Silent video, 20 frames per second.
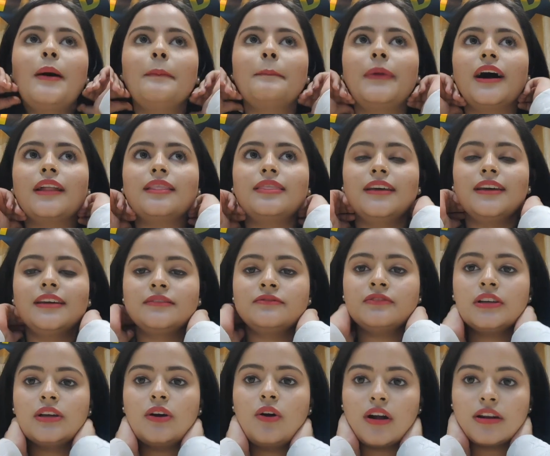but then
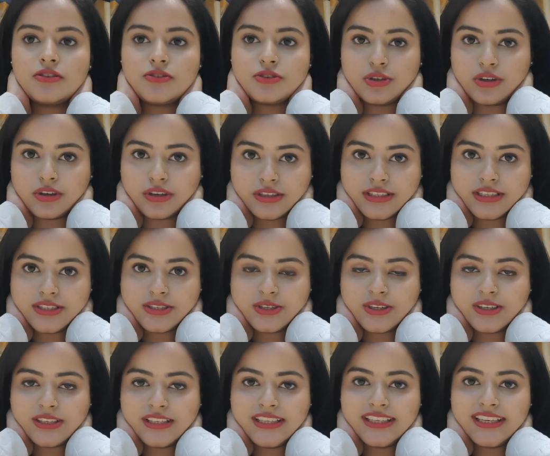we got really
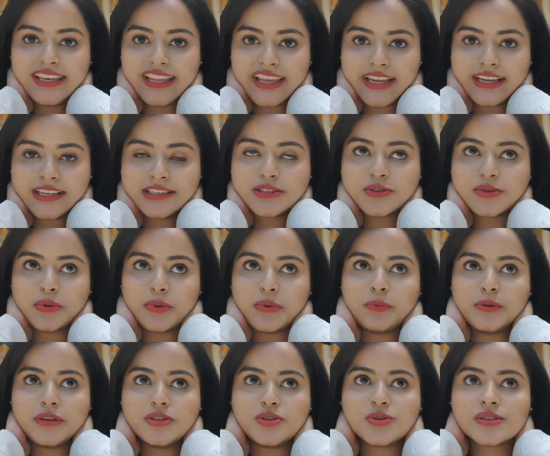late, so
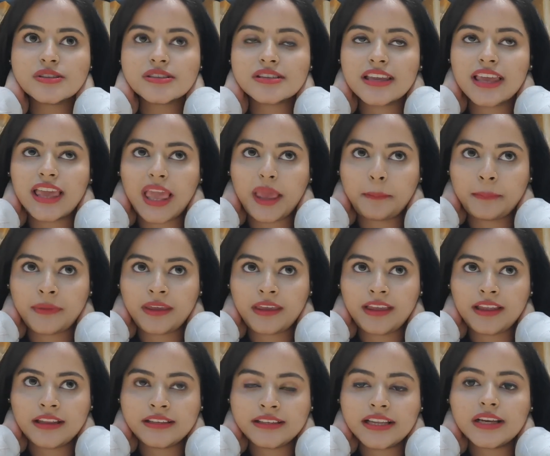we just came
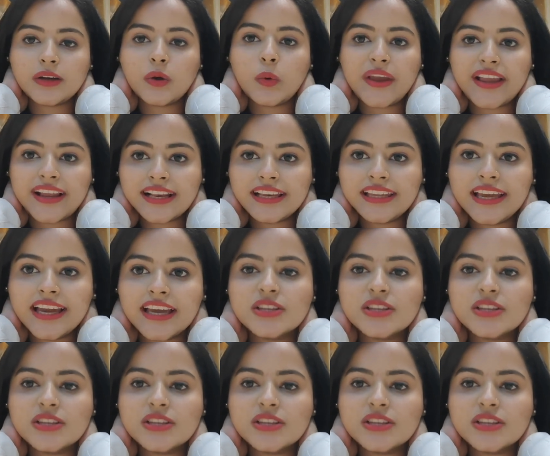in quickly.